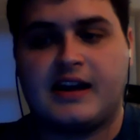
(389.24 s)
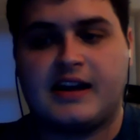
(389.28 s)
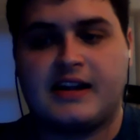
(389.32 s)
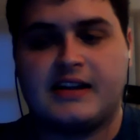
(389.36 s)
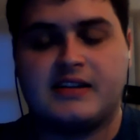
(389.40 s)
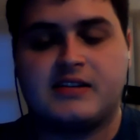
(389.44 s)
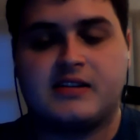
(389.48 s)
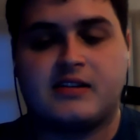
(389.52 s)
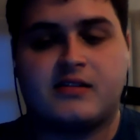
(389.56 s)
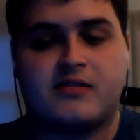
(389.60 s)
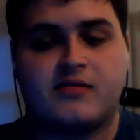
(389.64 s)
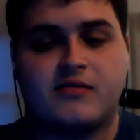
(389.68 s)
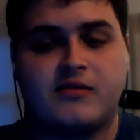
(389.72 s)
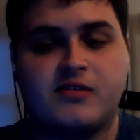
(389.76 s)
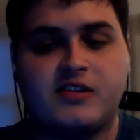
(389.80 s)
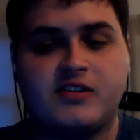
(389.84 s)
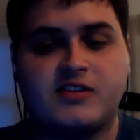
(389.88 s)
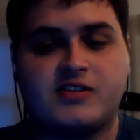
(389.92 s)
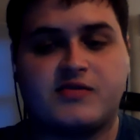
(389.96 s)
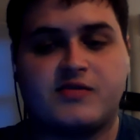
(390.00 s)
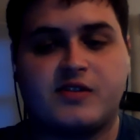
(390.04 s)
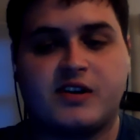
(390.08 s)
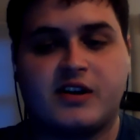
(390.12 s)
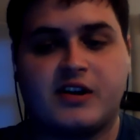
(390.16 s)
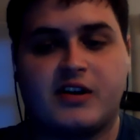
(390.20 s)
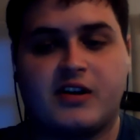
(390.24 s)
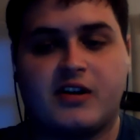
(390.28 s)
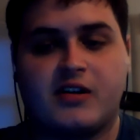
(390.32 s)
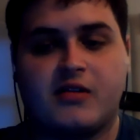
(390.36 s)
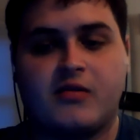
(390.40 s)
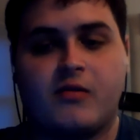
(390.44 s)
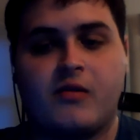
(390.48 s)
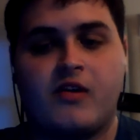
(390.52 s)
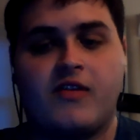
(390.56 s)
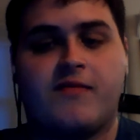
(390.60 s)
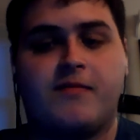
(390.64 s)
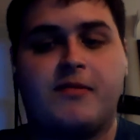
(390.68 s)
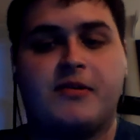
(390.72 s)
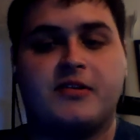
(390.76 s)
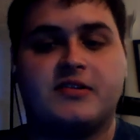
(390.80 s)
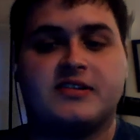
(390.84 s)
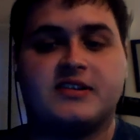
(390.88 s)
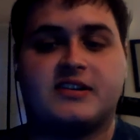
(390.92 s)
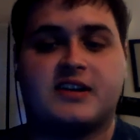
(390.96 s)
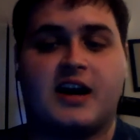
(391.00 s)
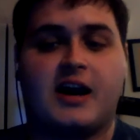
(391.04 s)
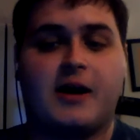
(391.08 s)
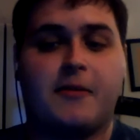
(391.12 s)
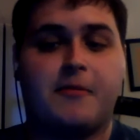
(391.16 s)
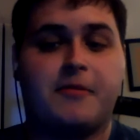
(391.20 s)
And through this rigor, we've built a
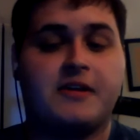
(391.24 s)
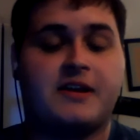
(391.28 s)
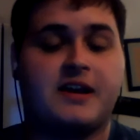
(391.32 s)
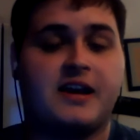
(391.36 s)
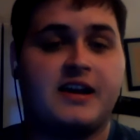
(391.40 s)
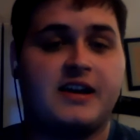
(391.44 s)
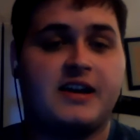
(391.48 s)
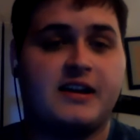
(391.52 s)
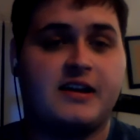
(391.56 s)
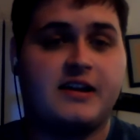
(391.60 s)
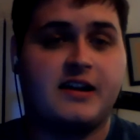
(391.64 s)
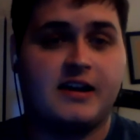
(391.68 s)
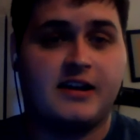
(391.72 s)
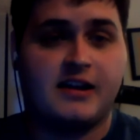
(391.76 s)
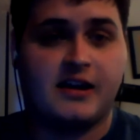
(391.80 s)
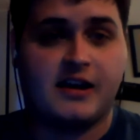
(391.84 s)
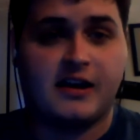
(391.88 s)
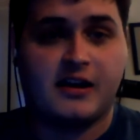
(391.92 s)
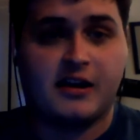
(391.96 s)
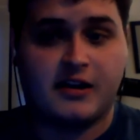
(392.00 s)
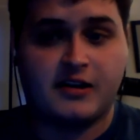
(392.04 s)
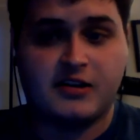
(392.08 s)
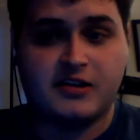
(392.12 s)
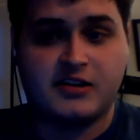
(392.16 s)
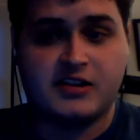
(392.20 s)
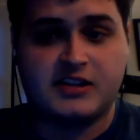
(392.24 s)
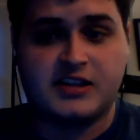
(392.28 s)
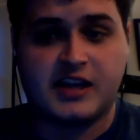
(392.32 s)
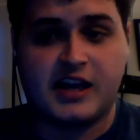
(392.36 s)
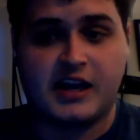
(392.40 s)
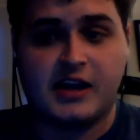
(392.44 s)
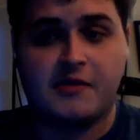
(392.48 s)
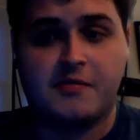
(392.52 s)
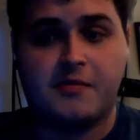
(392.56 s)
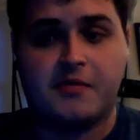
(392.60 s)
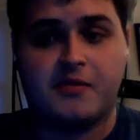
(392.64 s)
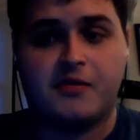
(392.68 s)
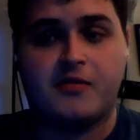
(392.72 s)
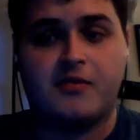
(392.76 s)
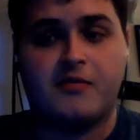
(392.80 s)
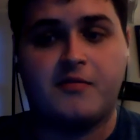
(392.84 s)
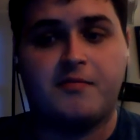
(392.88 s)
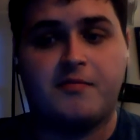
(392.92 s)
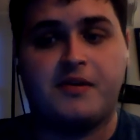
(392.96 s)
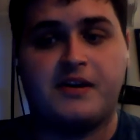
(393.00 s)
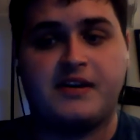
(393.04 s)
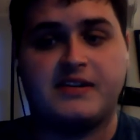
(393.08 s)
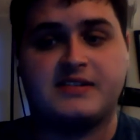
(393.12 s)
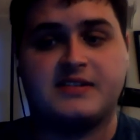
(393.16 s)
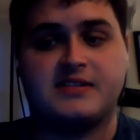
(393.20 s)
complicated and yet understandable
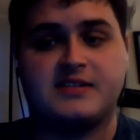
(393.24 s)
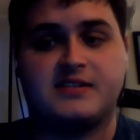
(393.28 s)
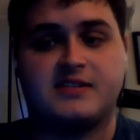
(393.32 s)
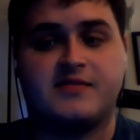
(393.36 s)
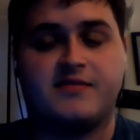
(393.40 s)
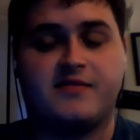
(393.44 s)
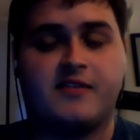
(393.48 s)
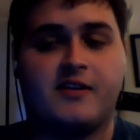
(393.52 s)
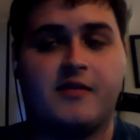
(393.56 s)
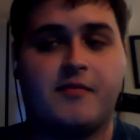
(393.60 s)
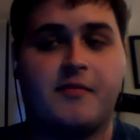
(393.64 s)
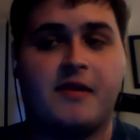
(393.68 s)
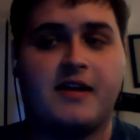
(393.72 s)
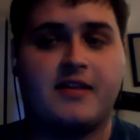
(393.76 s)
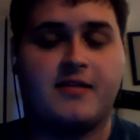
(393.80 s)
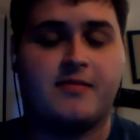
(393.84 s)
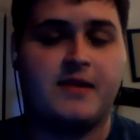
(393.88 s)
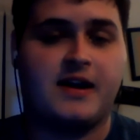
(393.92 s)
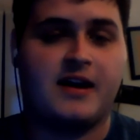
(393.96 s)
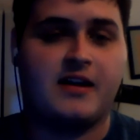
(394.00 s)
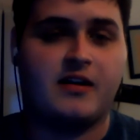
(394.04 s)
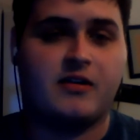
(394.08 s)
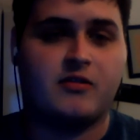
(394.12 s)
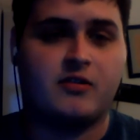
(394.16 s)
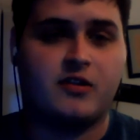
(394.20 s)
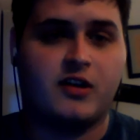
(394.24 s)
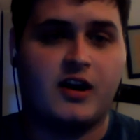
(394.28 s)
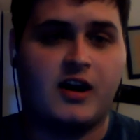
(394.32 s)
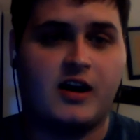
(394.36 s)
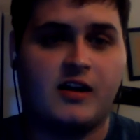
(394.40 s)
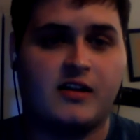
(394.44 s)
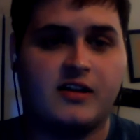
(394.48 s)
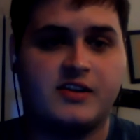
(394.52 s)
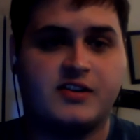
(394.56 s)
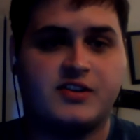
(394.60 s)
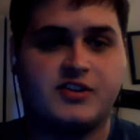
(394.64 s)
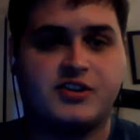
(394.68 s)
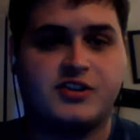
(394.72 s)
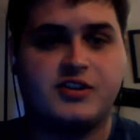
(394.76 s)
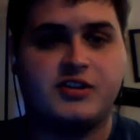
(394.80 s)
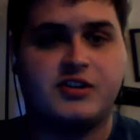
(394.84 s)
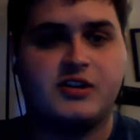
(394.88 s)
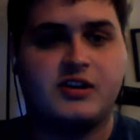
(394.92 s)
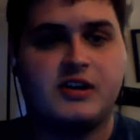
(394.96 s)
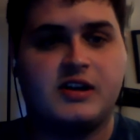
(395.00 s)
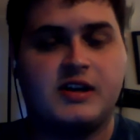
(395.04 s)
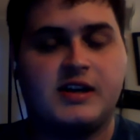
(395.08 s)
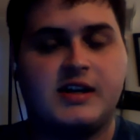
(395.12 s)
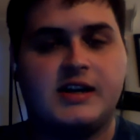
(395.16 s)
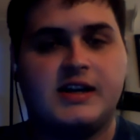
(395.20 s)
basis of mathematical knowledge.
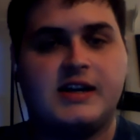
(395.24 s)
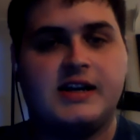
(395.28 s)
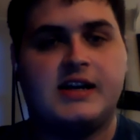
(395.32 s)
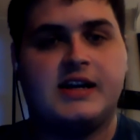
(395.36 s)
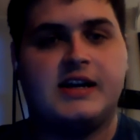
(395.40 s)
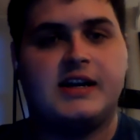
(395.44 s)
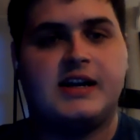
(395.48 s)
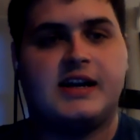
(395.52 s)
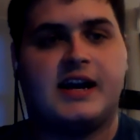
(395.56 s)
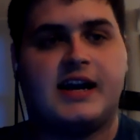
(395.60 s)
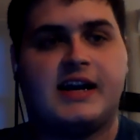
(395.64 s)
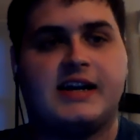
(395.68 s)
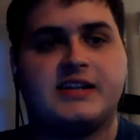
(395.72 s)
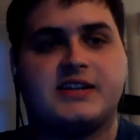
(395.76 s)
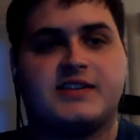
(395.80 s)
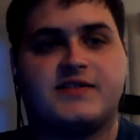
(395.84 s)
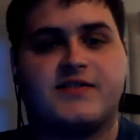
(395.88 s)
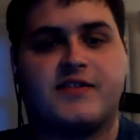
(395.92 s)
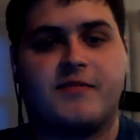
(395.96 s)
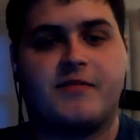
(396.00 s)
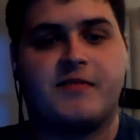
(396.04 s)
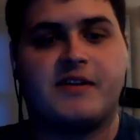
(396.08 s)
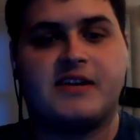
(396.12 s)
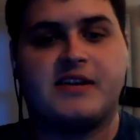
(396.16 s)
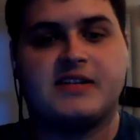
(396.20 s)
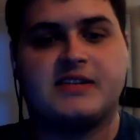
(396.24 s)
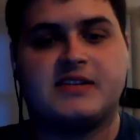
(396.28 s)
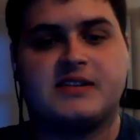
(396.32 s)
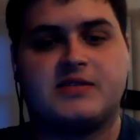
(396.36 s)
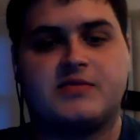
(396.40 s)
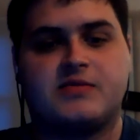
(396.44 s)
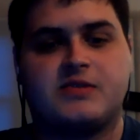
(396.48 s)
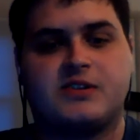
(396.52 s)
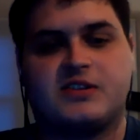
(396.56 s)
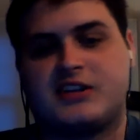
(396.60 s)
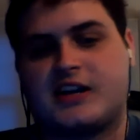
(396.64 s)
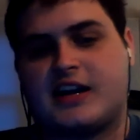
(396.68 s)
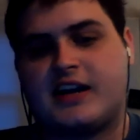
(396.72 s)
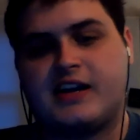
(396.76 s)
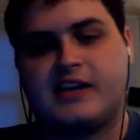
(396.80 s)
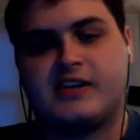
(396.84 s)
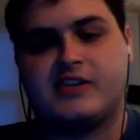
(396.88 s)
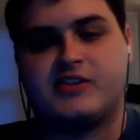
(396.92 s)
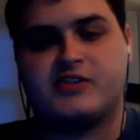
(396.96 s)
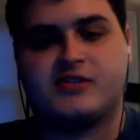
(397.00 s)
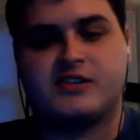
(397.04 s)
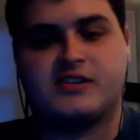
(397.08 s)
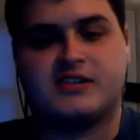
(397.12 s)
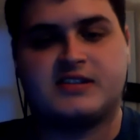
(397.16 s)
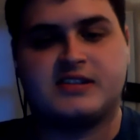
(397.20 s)
And it's from this which I
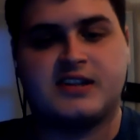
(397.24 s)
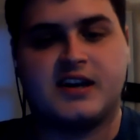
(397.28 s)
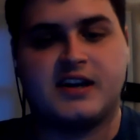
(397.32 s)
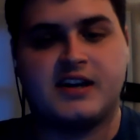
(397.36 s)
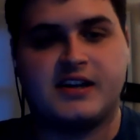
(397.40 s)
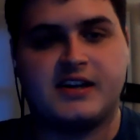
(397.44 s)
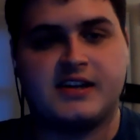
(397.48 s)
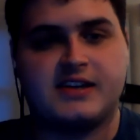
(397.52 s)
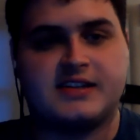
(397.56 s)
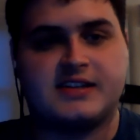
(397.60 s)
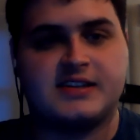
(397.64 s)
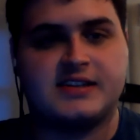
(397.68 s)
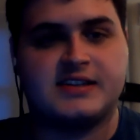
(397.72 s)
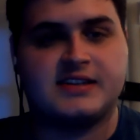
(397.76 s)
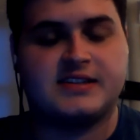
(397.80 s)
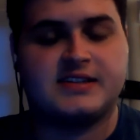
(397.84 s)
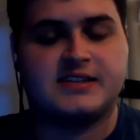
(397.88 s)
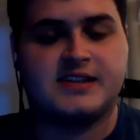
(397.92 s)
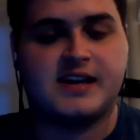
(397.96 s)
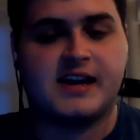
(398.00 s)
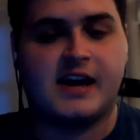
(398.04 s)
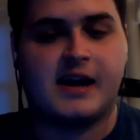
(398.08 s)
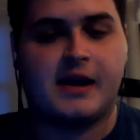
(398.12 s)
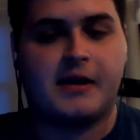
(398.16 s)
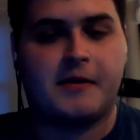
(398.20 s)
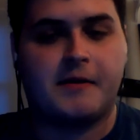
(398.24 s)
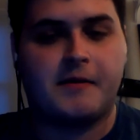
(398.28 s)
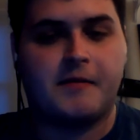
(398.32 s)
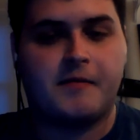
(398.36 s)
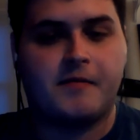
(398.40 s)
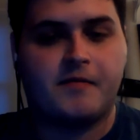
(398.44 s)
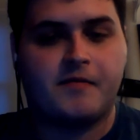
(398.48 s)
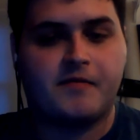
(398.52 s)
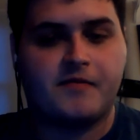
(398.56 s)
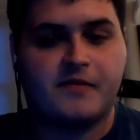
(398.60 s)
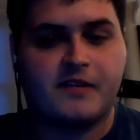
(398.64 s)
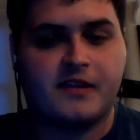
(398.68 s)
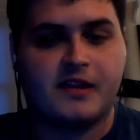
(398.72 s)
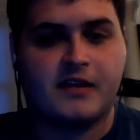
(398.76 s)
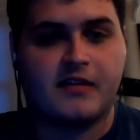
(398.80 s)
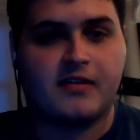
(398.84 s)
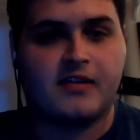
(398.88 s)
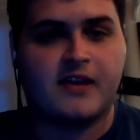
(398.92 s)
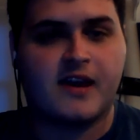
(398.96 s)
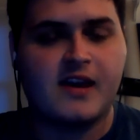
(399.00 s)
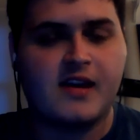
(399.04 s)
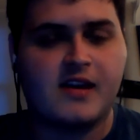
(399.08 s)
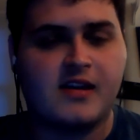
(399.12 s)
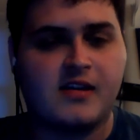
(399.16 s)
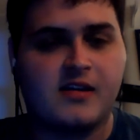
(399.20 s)
enjoy studying to this day. Now,
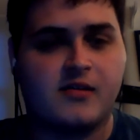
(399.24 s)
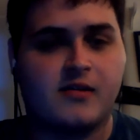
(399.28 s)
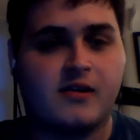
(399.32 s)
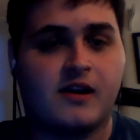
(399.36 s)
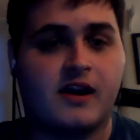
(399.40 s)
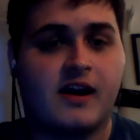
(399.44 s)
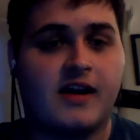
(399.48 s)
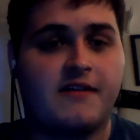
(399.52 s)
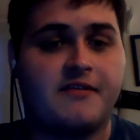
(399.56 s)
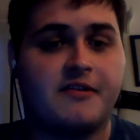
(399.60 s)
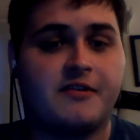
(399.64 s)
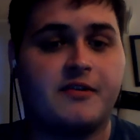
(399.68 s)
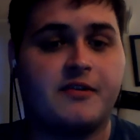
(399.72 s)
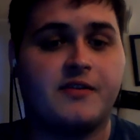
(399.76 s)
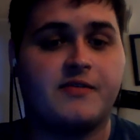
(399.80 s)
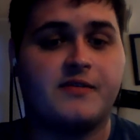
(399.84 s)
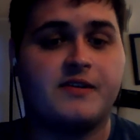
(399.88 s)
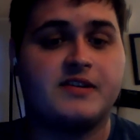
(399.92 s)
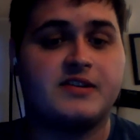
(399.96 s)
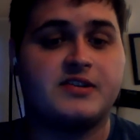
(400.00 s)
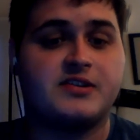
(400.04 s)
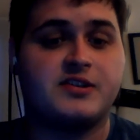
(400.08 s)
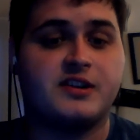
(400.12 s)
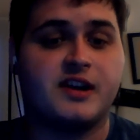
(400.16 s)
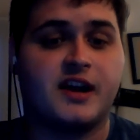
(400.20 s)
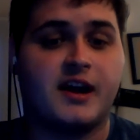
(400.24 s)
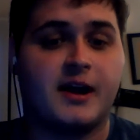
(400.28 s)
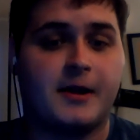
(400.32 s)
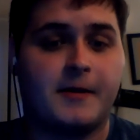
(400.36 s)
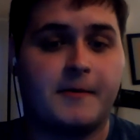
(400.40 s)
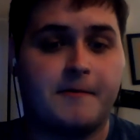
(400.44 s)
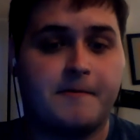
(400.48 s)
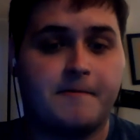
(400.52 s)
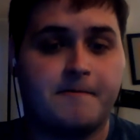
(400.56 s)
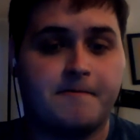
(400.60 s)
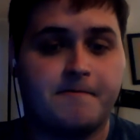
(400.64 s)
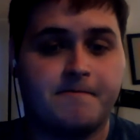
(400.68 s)
thank you and have a great rest of your day.